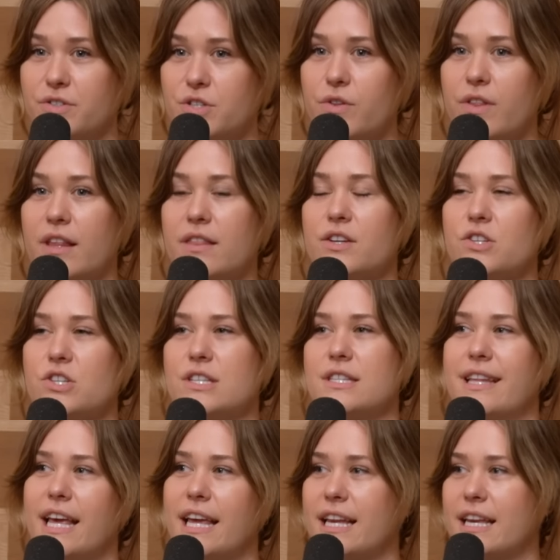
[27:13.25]
Do you think they're just
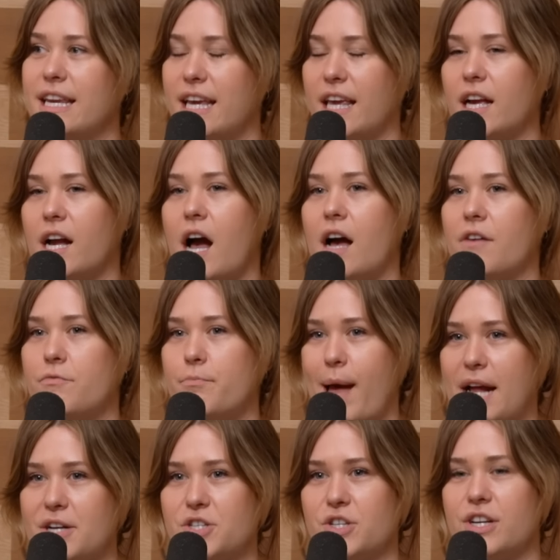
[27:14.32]
like nicking off
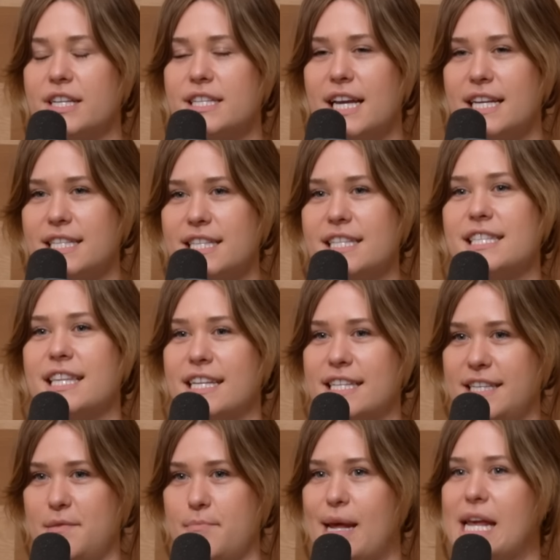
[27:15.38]
Bachelor contestants that
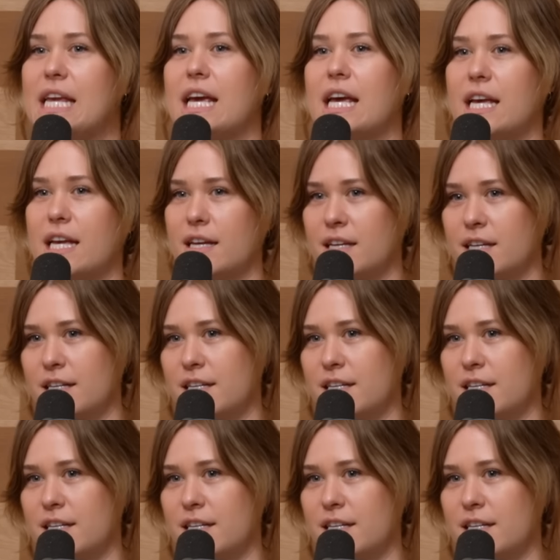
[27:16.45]
didn't make it?